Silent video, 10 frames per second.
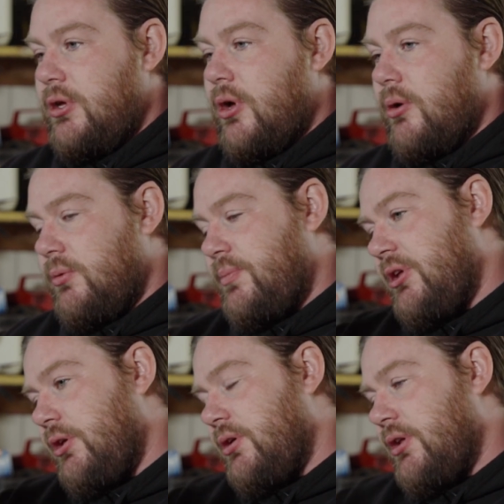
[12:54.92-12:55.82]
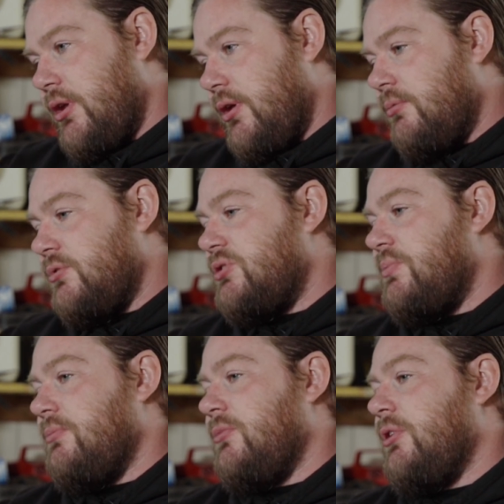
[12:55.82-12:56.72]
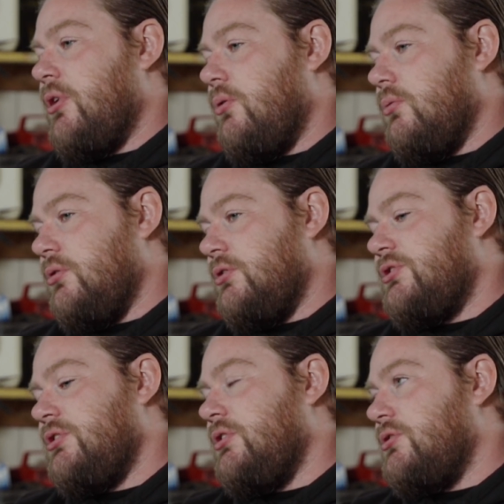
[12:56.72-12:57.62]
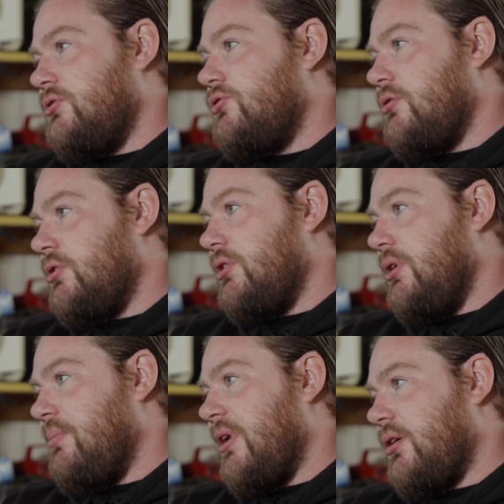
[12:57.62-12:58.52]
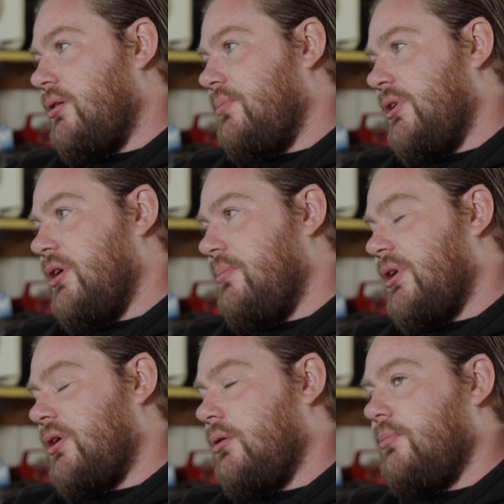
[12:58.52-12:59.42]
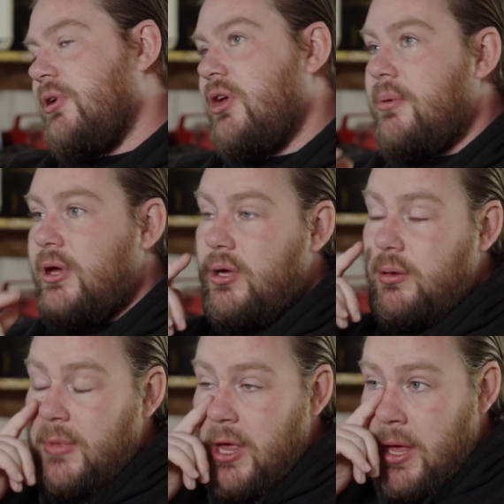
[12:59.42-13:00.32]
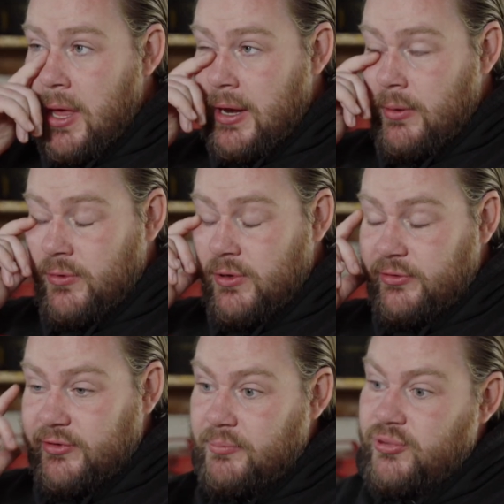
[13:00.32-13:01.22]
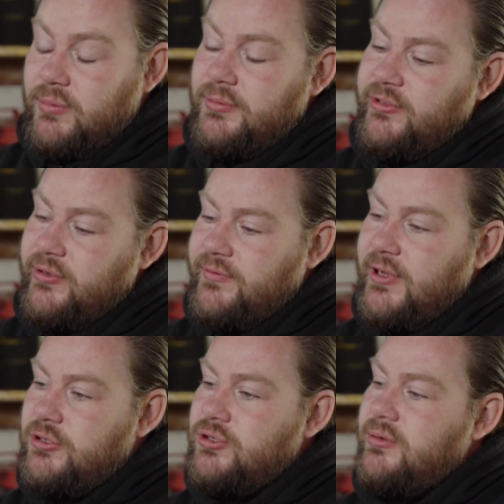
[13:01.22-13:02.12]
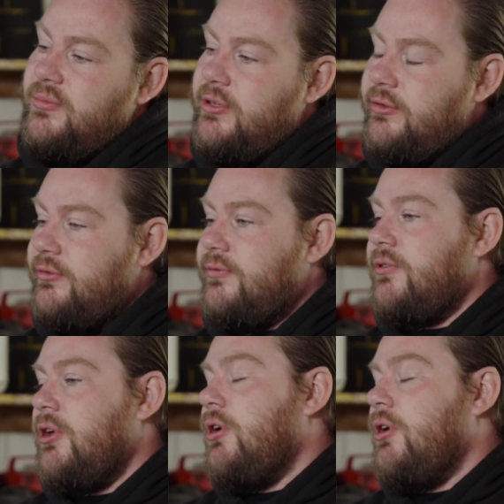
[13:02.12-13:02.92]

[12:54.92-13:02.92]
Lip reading: I would peak, and then it would spend me the whole of the season trying to get back up, back up, and then we always had problems at the velodrome because of